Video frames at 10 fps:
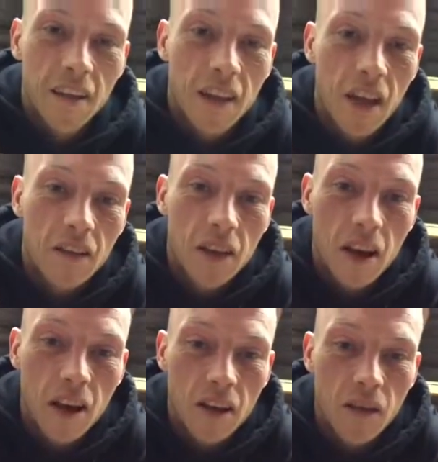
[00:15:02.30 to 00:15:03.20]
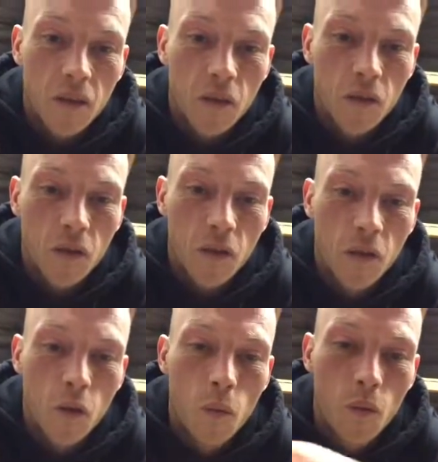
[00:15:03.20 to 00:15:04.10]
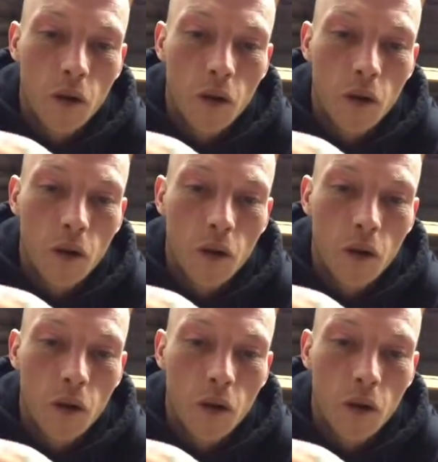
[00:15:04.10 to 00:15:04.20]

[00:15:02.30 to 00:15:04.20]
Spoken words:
So that's the normal